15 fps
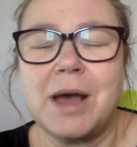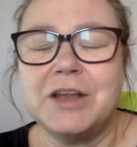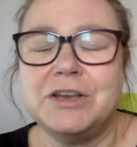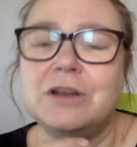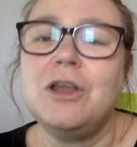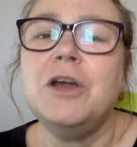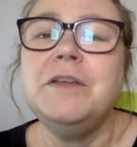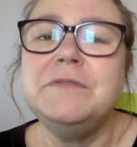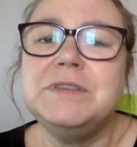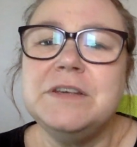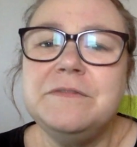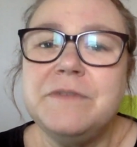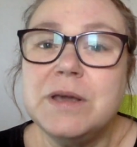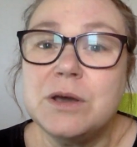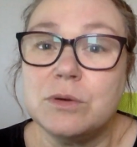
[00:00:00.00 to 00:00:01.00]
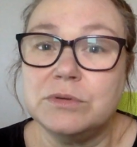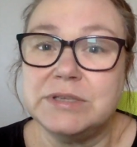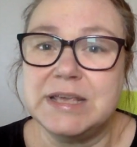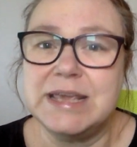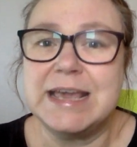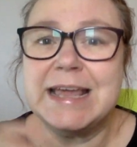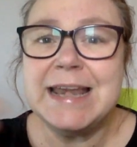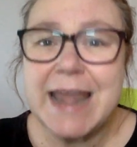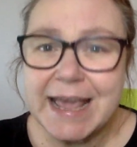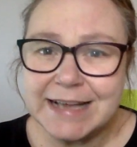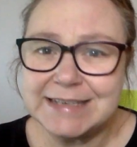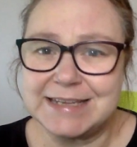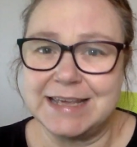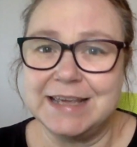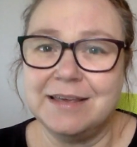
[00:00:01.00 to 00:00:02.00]
a lot of difficulty
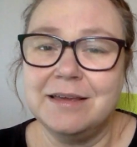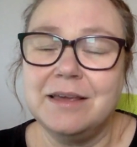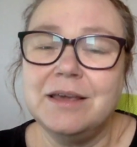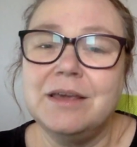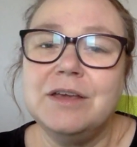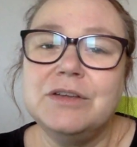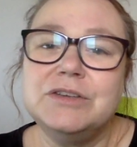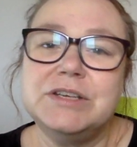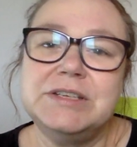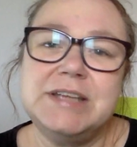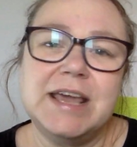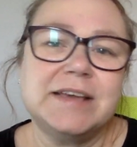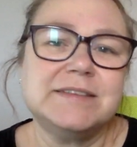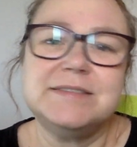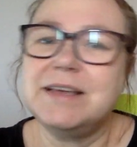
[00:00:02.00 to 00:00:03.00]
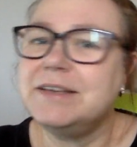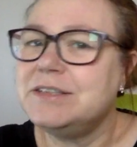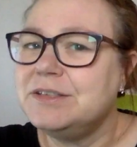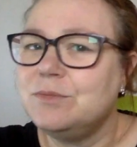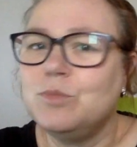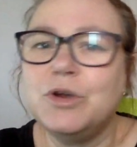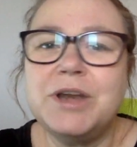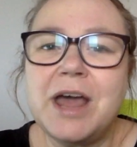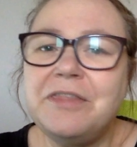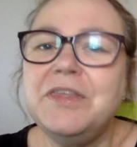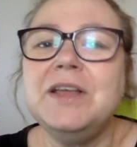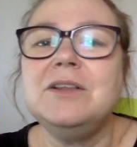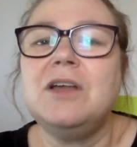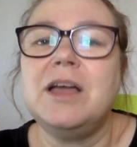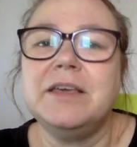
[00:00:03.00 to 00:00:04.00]
connecting to texts that were
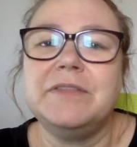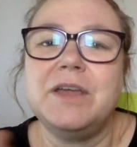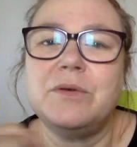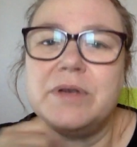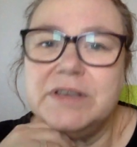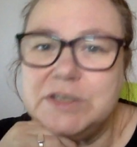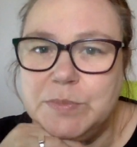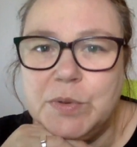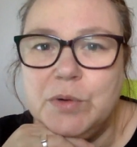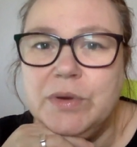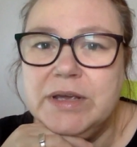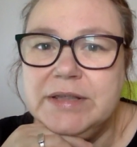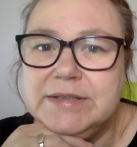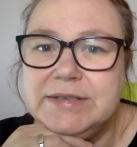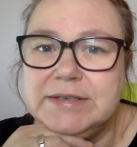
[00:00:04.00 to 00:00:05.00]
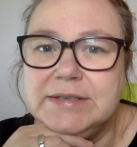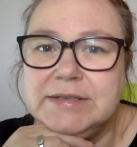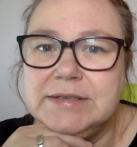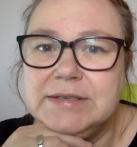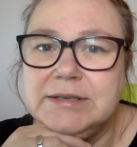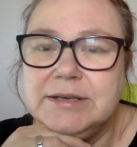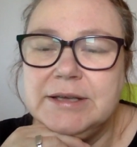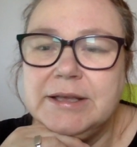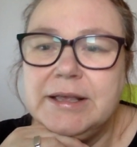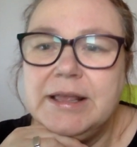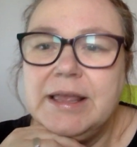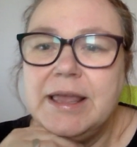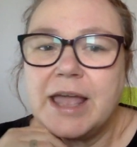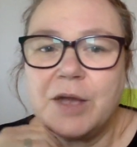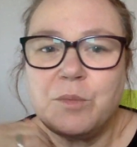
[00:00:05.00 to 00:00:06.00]
nothing like their experiences.
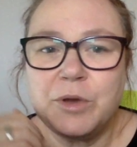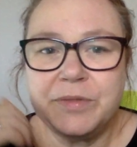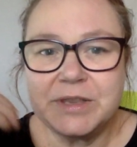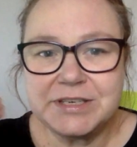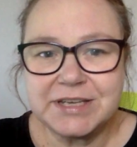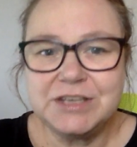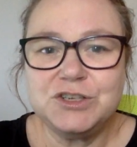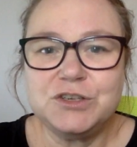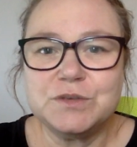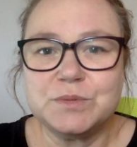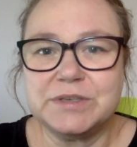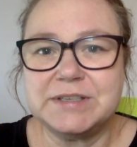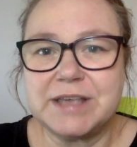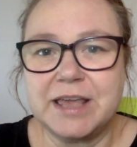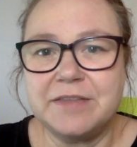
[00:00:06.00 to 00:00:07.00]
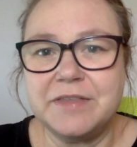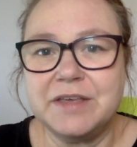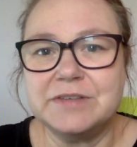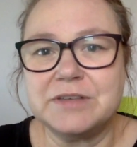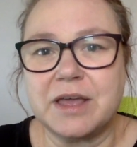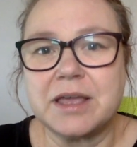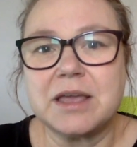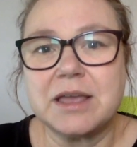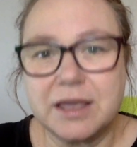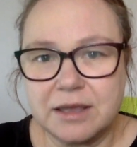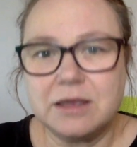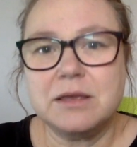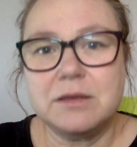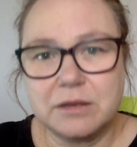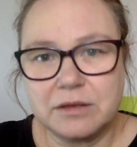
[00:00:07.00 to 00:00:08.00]
And when the teachers were saying things like,
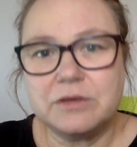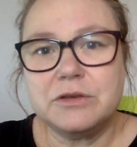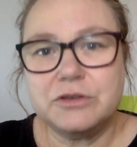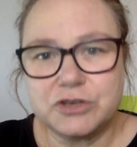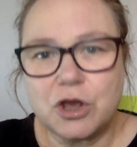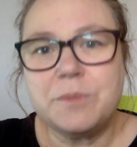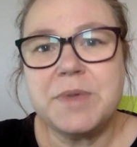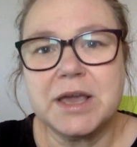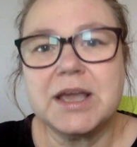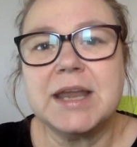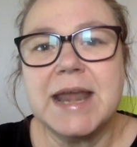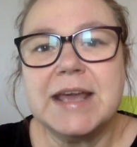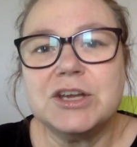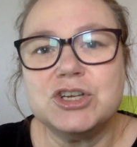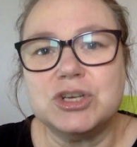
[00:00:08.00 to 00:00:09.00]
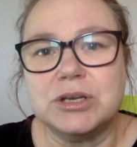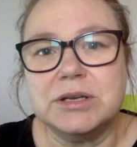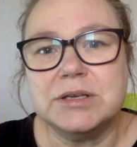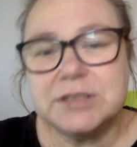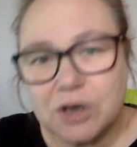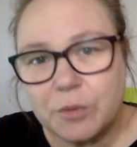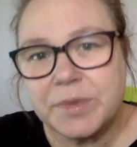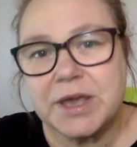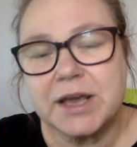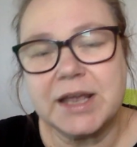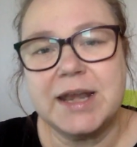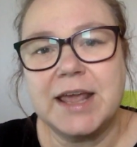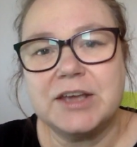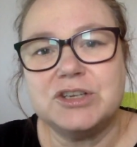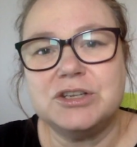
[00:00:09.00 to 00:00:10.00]
show me a connection, tell me a
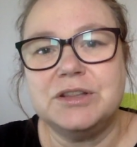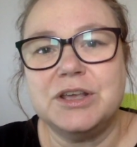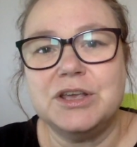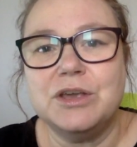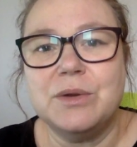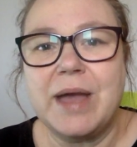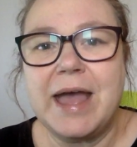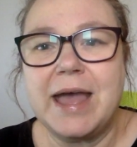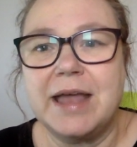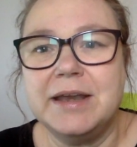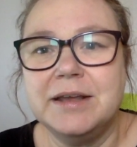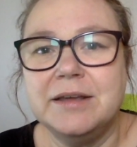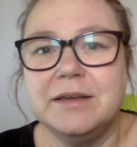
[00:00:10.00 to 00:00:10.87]
connection that you had,